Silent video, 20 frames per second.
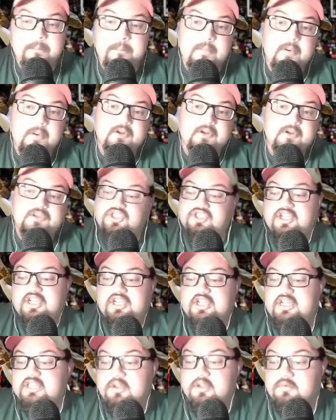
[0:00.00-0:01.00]
shitty the
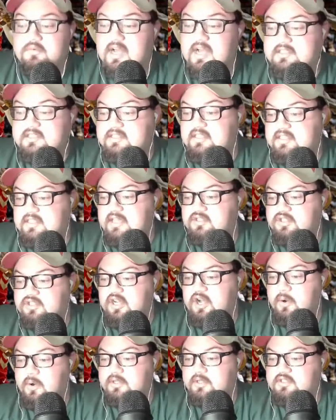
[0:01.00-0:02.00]
rest of the things are going.
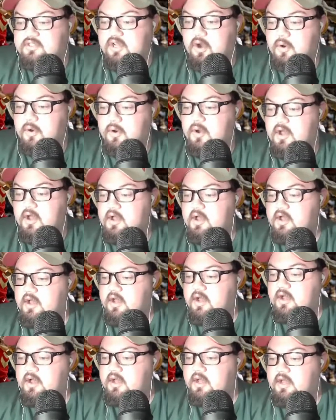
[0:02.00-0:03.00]
So,
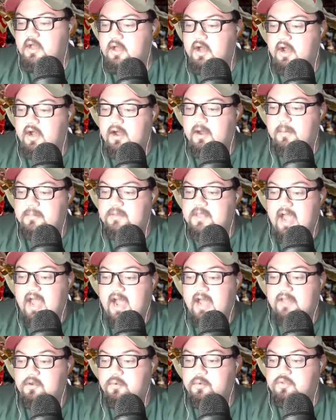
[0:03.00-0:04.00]

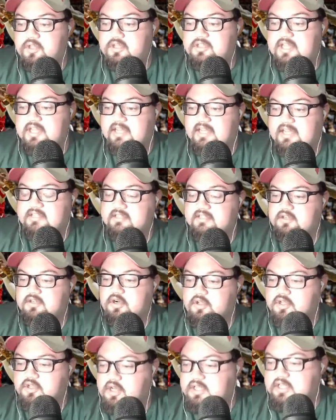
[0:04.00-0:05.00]
the Texans are
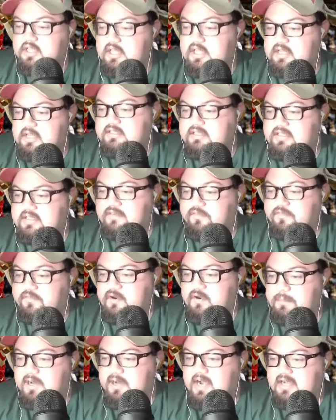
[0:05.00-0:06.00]
looking different
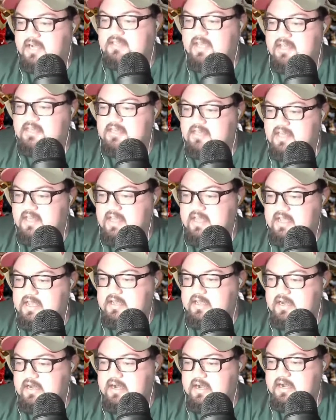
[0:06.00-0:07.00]
because I think,
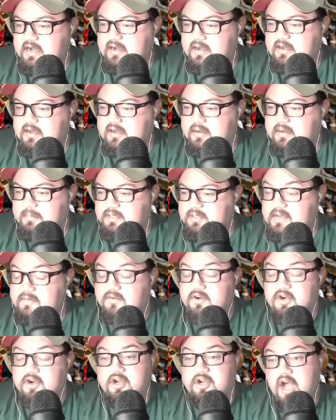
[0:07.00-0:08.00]
believe it or
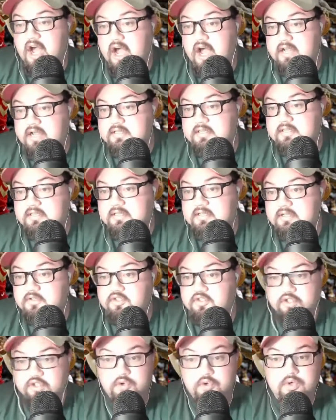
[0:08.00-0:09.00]
not,
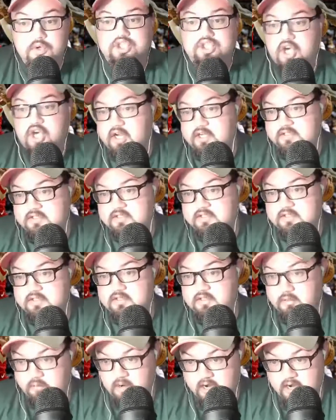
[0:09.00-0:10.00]
Duke Johnson, the
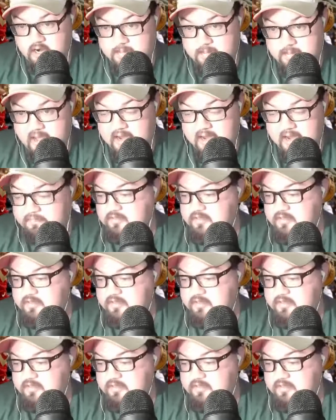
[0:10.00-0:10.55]
running back for them,